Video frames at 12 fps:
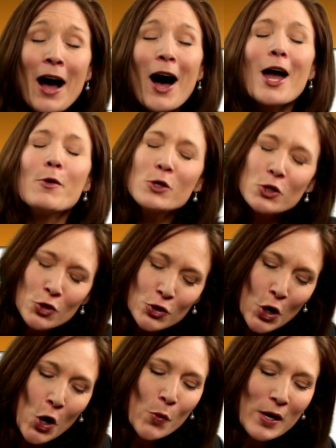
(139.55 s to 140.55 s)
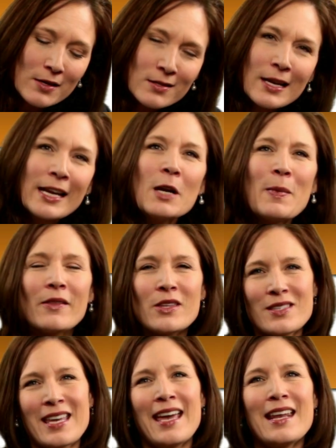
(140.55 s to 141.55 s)
I was so excited about
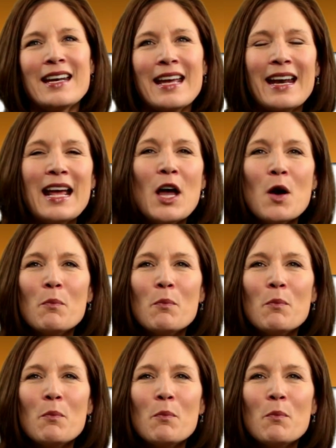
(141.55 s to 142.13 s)
this candidate,